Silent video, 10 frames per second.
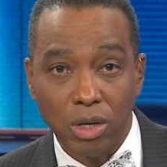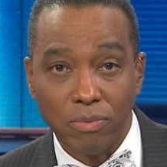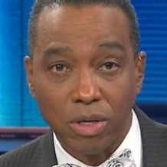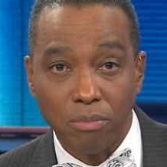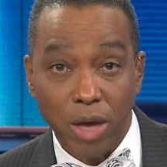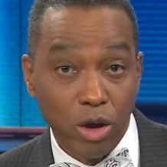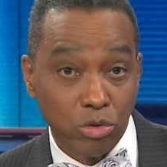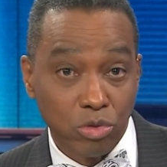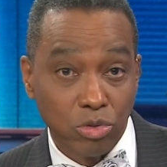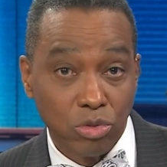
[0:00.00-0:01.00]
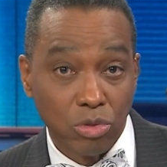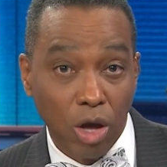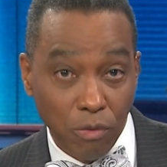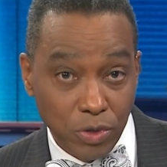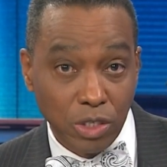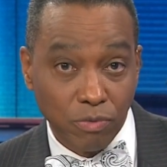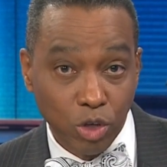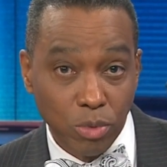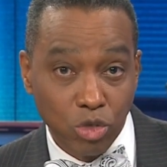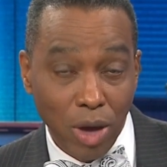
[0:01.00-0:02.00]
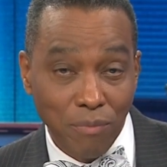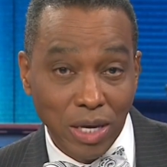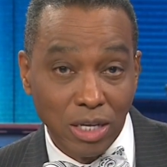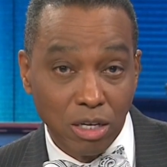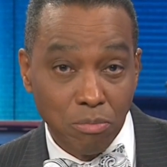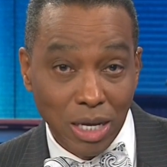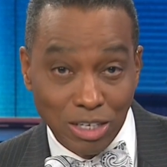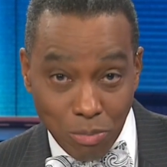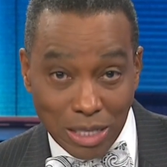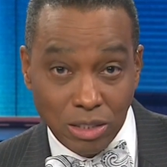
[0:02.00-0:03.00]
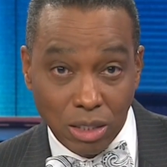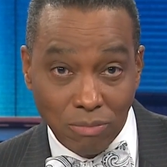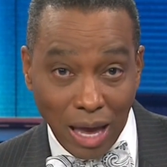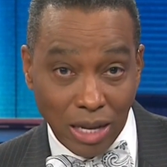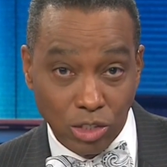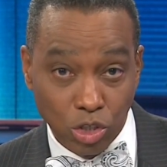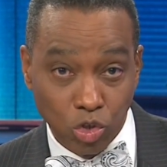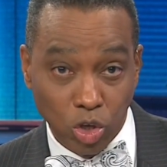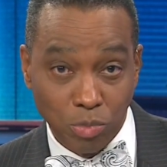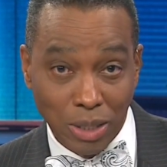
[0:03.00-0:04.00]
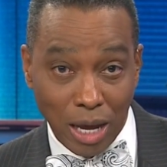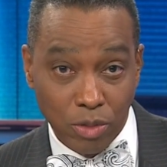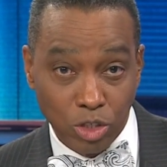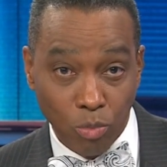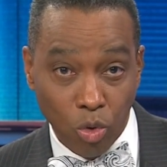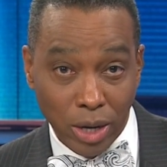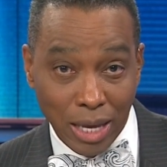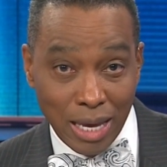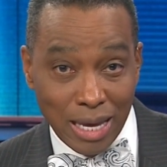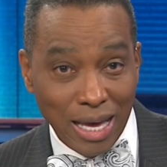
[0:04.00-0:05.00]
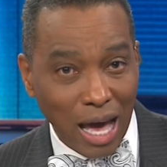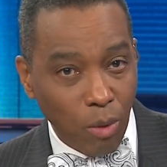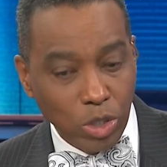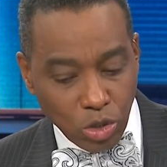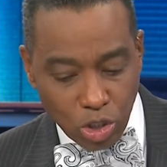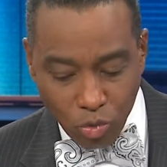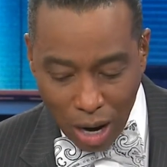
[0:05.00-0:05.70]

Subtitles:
of the Mayor's Office of Human Trafficking and Domestic Violence and joins me now this morning. How would you